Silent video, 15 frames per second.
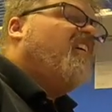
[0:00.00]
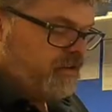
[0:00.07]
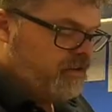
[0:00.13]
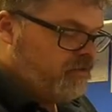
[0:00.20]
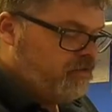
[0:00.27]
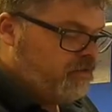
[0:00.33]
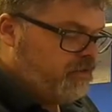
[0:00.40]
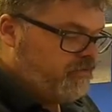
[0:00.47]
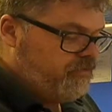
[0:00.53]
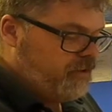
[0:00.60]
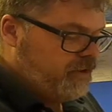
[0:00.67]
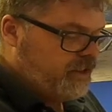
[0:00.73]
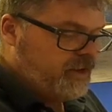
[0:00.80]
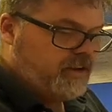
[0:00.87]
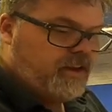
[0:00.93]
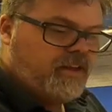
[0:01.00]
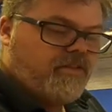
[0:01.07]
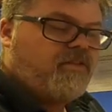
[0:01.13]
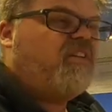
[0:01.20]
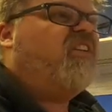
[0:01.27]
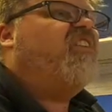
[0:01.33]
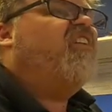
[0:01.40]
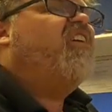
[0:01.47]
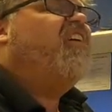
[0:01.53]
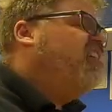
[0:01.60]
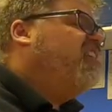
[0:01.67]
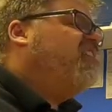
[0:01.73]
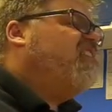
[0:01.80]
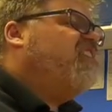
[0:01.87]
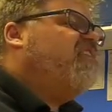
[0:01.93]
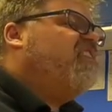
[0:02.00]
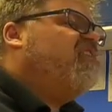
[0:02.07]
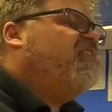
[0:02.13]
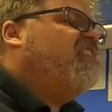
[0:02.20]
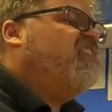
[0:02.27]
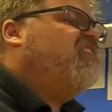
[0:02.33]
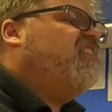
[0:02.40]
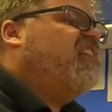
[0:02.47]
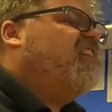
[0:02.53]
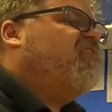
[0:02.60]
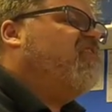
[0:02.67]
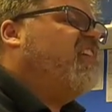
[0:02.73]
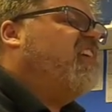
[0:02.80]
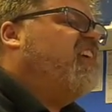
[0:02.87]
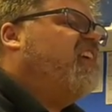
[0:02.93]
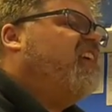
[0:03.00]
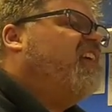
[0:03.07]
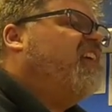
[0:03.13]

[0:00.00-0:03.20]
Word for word: I don't know what the f that does though. Let's see if this video tells me.